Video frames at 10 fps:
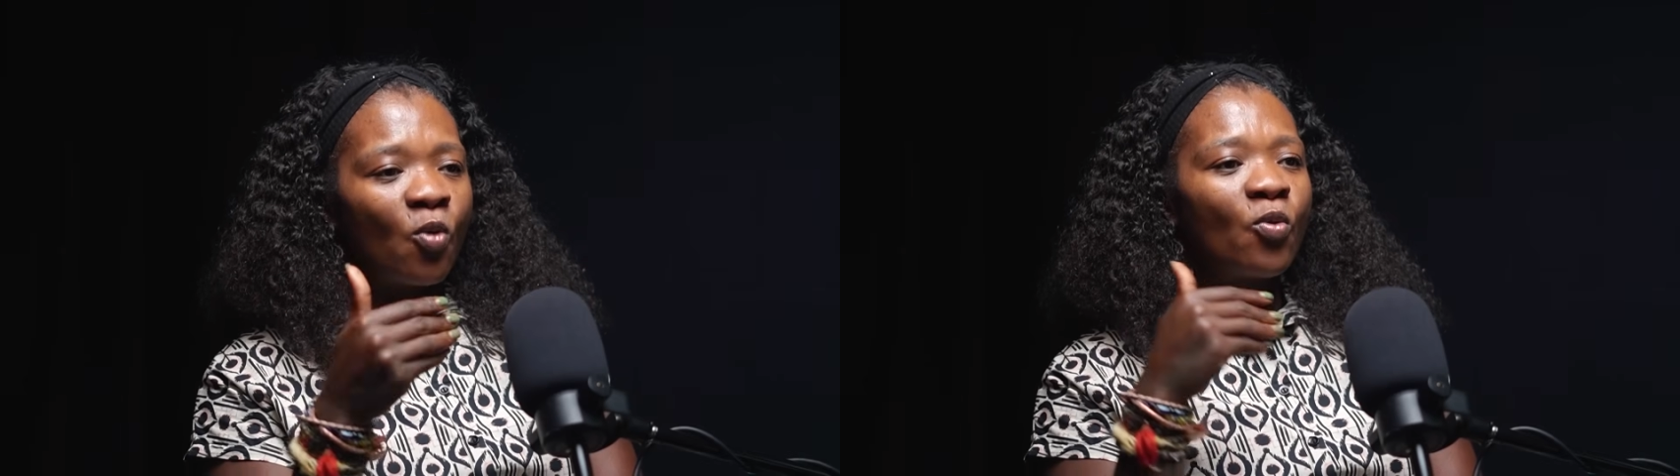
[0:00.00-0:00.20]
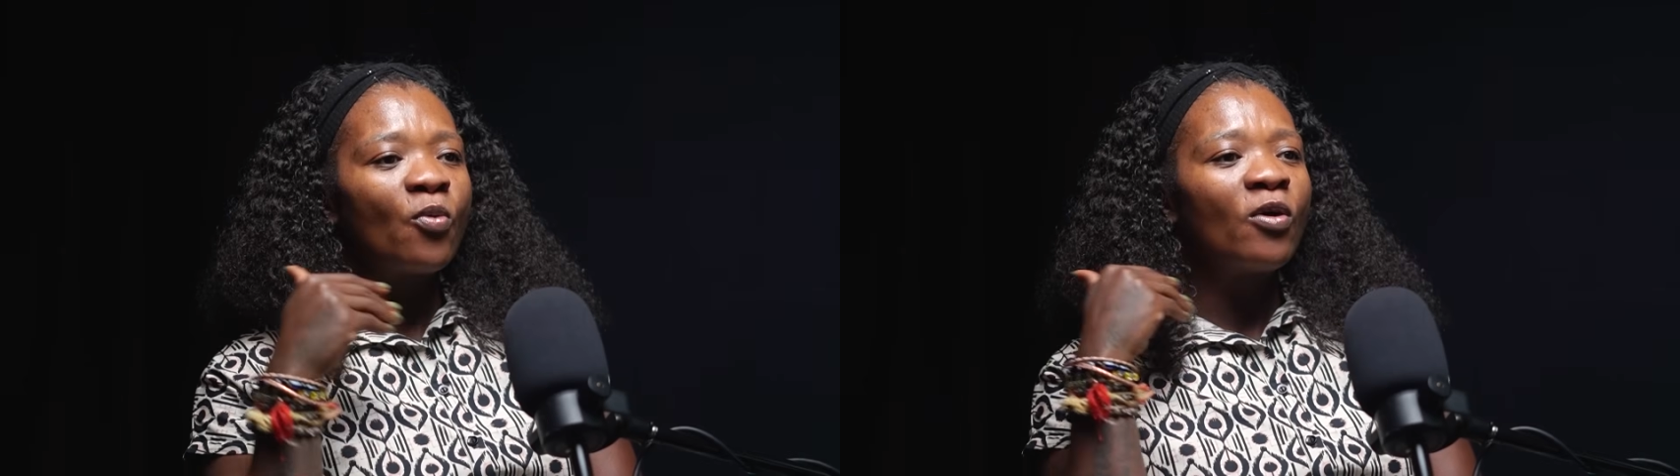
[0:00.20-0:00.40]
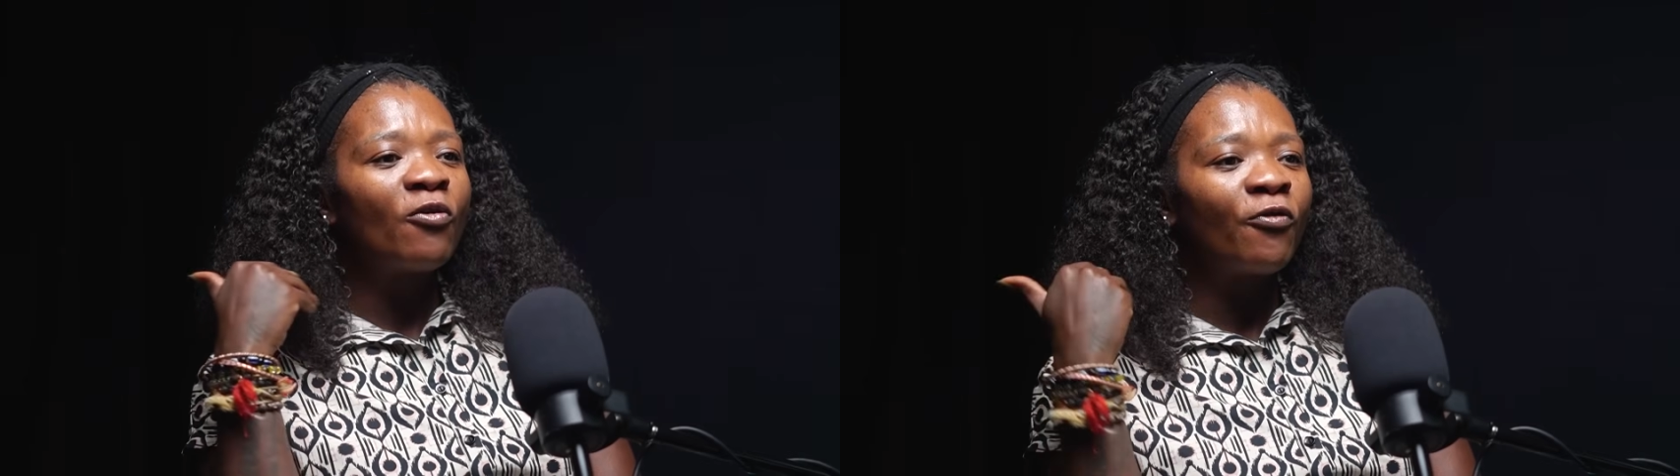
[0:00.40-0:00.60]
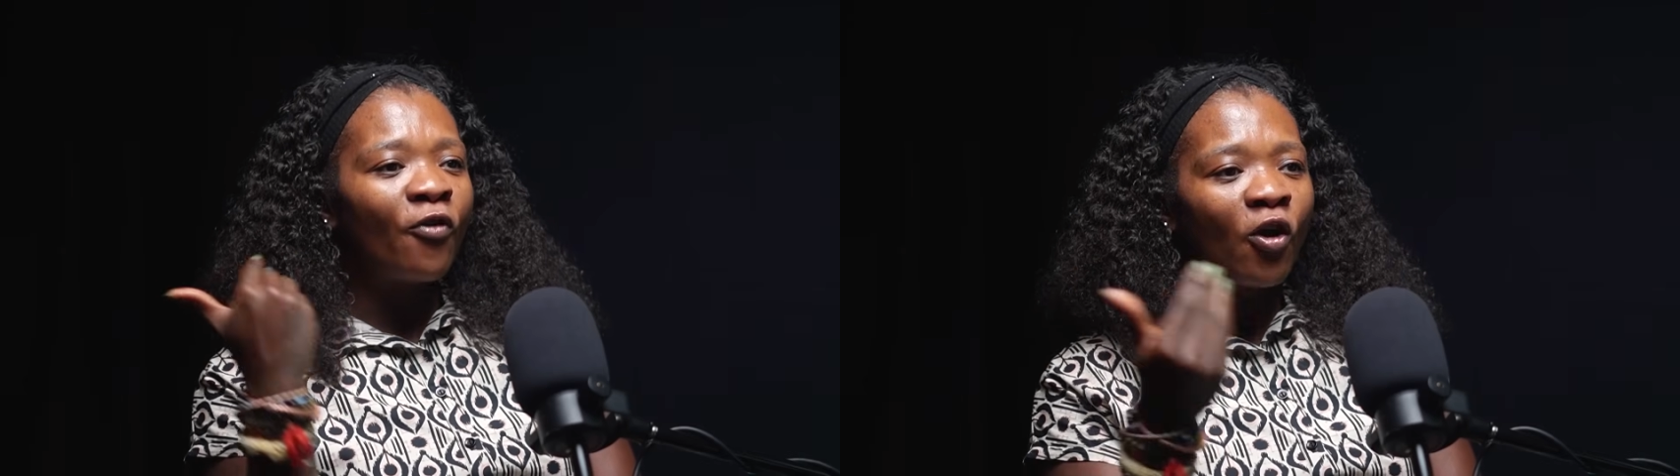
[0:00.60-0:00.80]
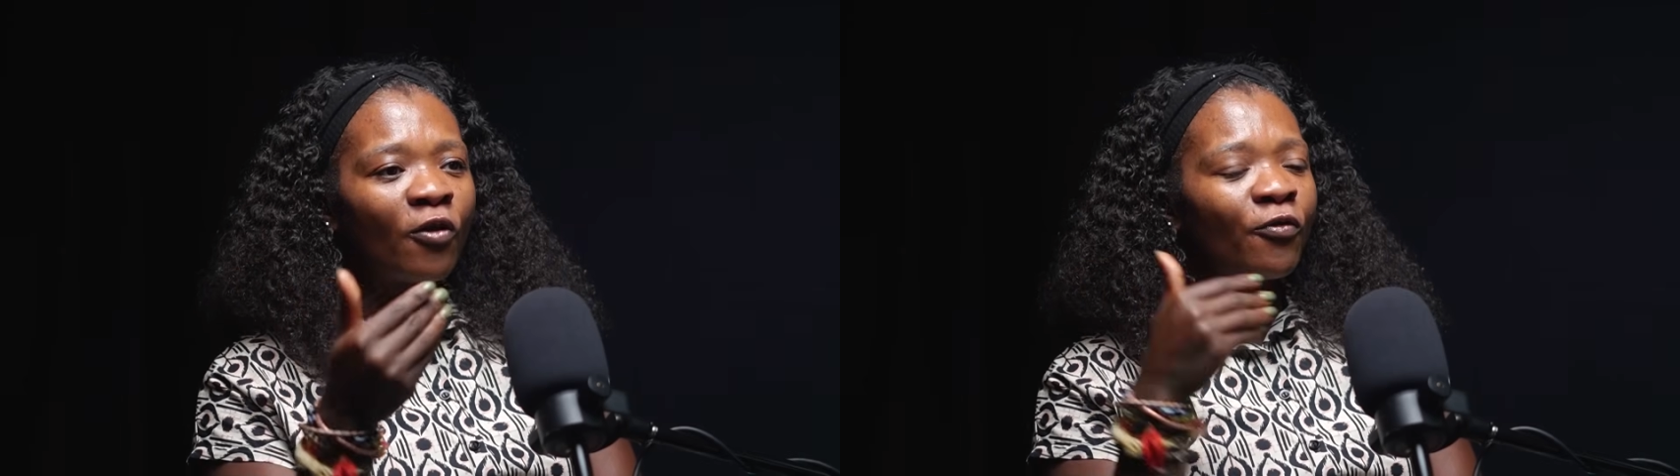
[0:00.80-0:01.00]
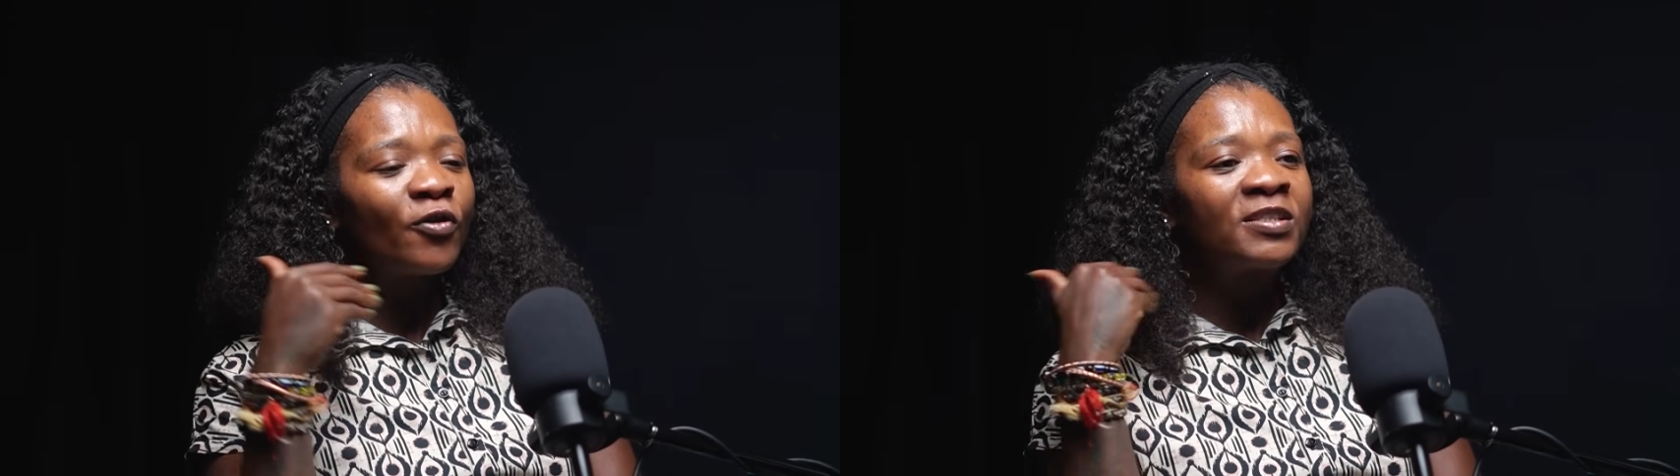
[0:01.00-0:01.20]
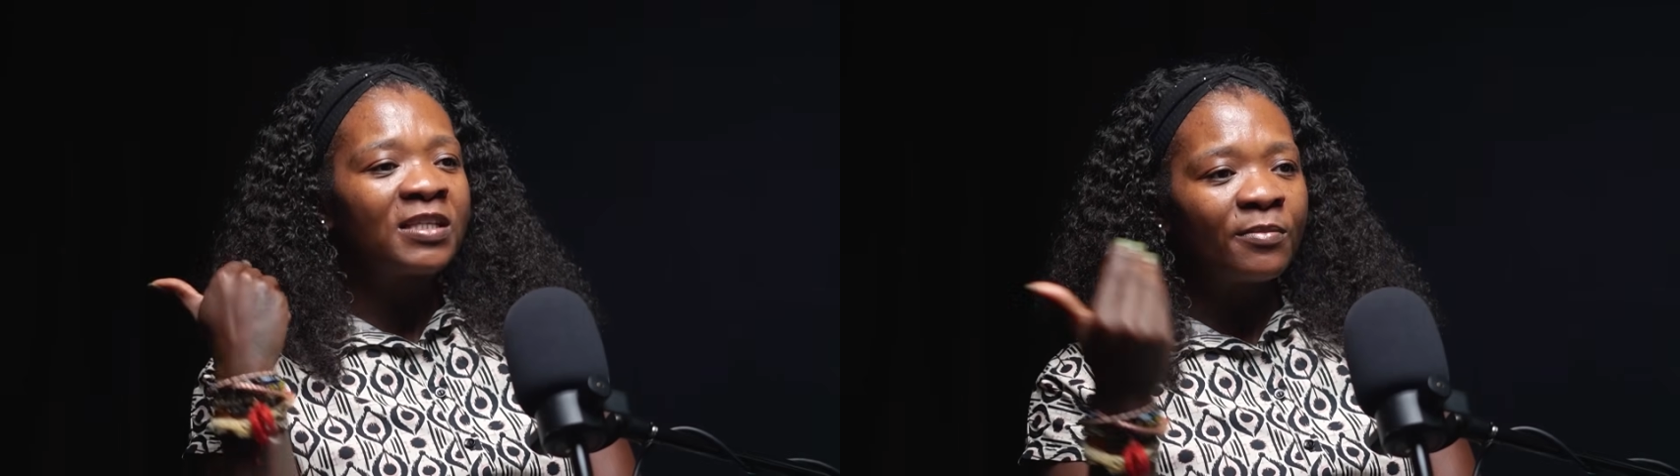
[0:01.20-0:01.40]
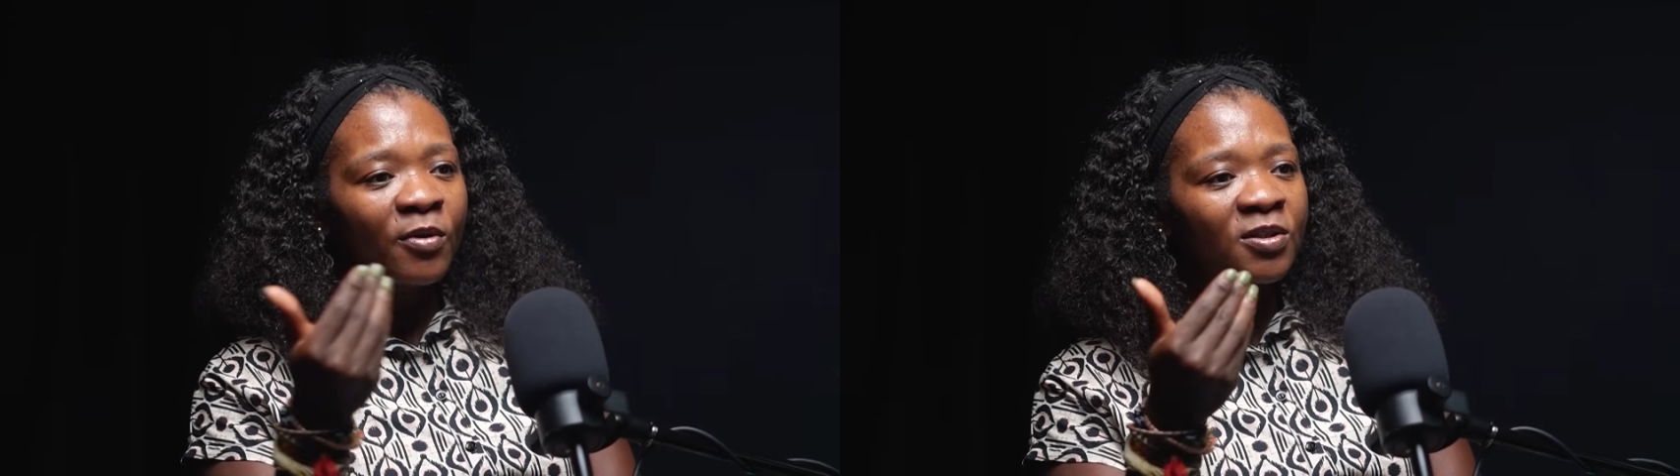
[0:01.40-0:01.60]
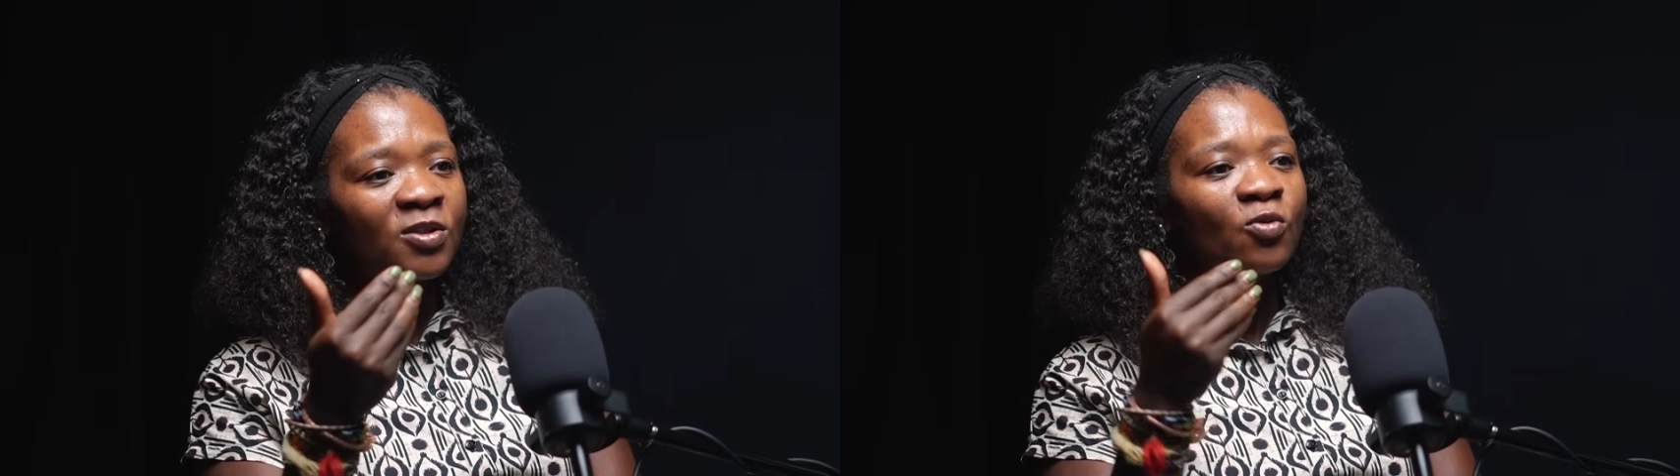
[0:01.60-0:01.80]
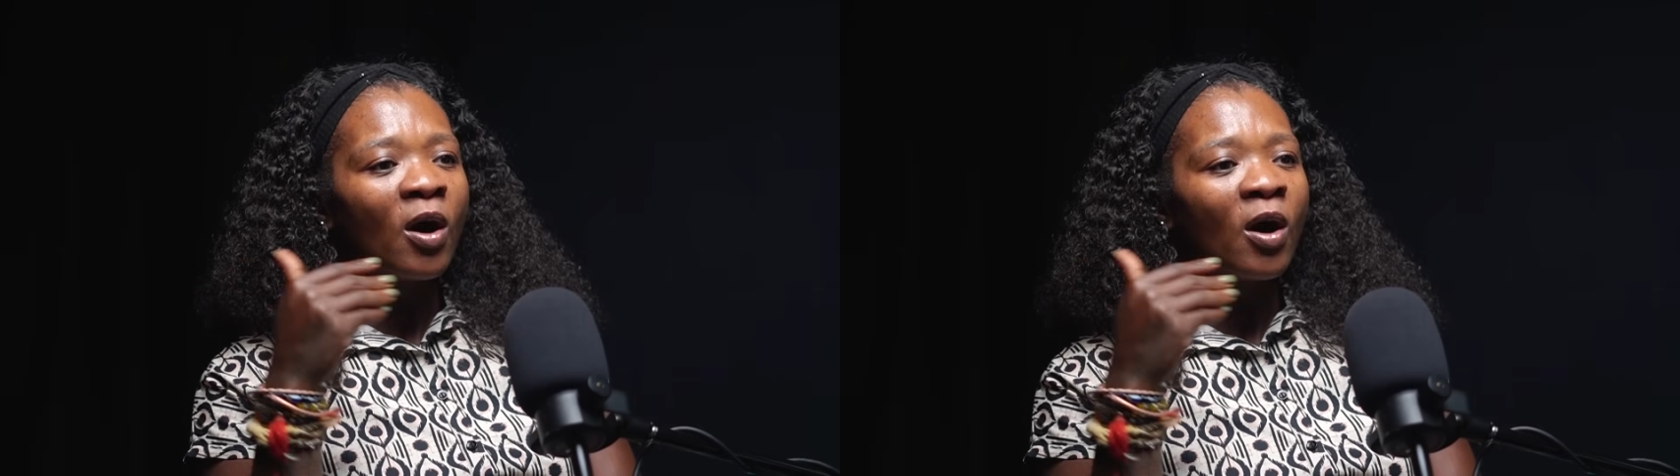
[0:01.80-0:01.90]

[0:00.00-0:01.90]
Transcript: we will fall for demons